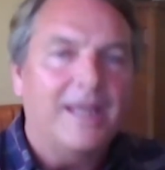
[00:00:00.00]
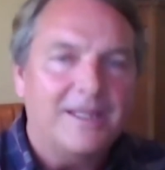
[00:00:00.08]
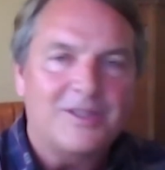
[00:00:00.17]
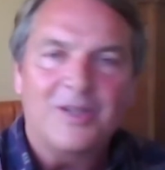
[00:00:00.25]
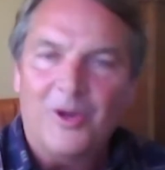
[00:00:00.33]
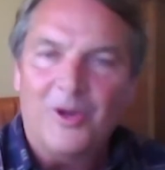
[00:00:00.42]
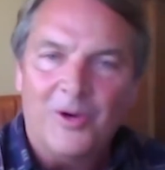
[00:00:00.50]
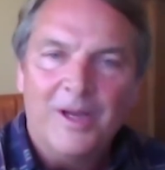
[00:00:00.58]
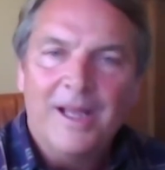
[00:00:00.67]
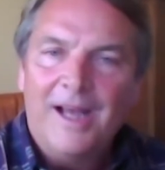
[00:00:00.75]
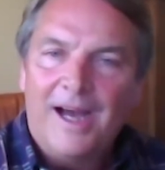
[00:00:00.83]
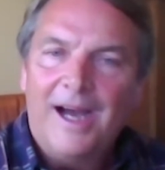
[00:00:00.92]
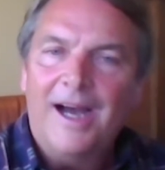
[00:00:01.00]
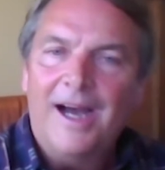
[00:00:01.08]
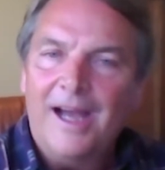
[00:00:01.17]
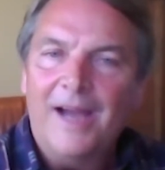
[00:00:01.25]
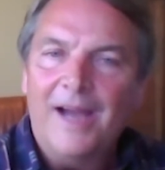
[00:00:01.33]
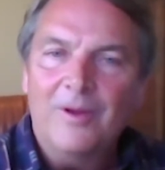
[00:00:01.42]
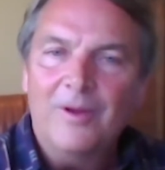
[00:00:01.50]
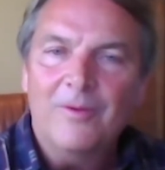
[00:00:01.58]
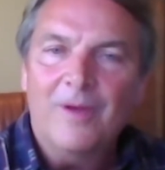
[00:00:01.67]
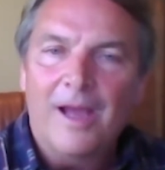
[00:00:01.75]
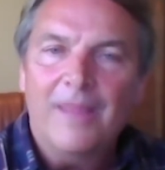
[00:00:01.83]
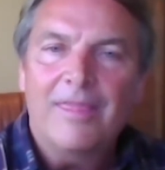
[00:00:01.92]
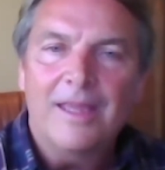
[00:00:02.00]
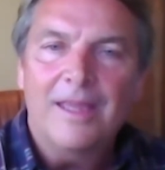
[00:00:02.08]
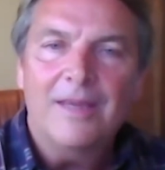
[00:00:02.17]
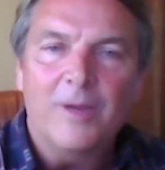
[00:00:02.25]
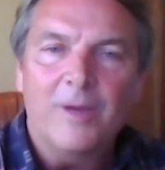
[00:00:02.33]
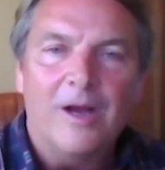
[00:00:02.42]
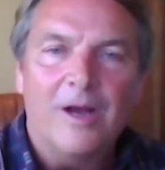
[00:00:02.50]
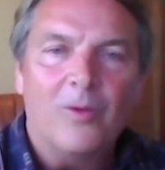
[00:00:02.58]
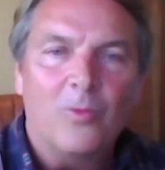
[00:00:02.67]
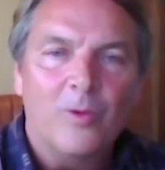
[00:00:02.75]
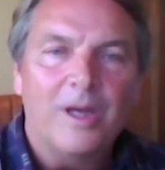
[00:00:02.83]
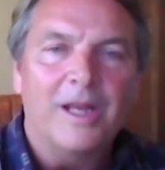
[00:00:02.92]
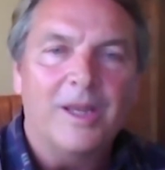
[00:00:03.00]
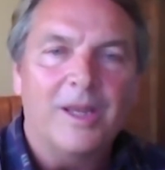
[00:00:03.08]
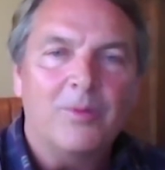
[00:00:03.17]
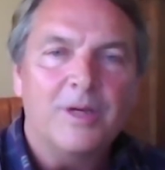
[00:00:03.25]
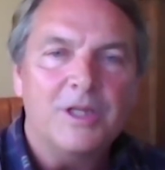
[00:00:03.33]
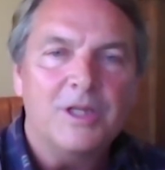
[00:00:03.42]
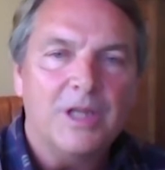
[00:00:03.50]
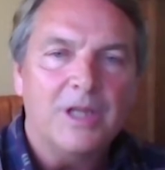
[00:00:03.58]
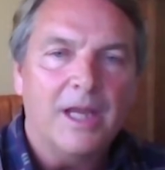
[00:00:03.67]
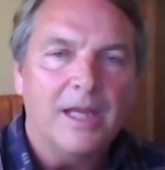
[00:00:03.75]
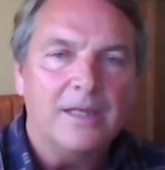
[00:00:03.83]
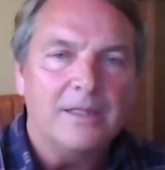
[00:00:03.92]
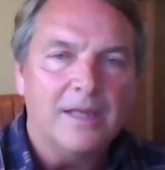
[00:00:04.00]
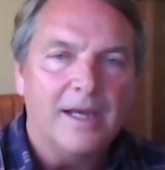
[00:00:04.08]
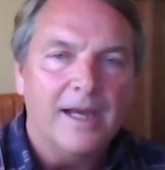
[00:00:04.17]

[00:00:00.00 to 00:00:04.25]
So I think we all really appreciate